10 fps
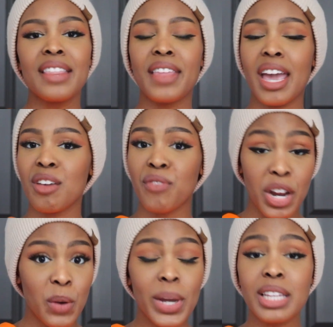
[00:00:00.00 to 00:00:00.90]
They
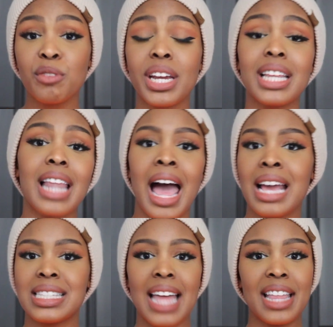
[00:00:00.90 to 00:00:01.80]
very quickly
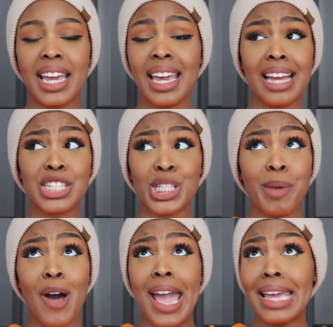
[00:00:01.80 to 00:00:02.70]
realize that they can get just
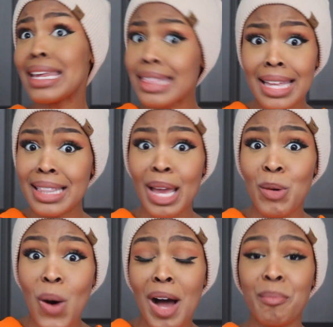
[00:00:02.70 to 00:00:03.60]
about anything they
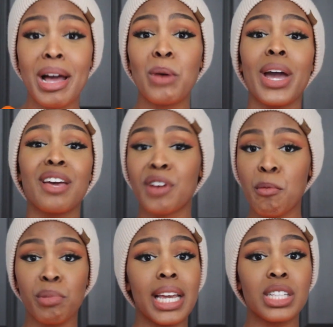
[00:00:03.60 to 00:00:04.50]
want by way of
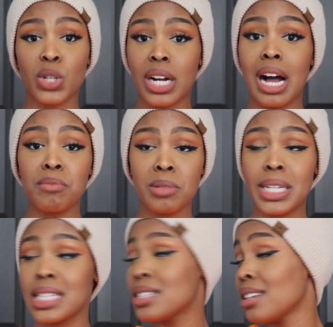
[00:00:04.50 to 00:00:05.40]
complaints or
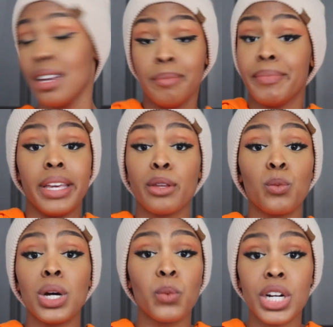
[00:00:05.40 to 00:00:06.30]
compliments. Either
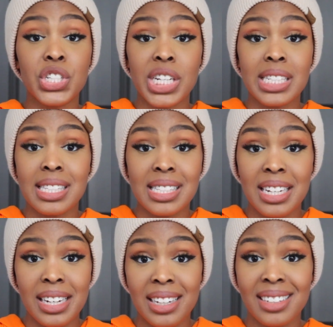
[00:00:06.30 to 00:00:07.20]
one works just as
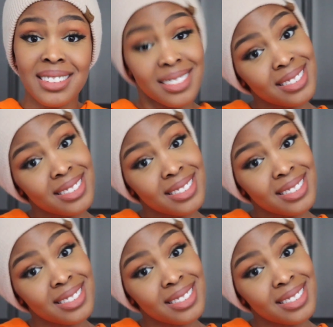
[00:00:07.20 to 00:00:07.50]
good.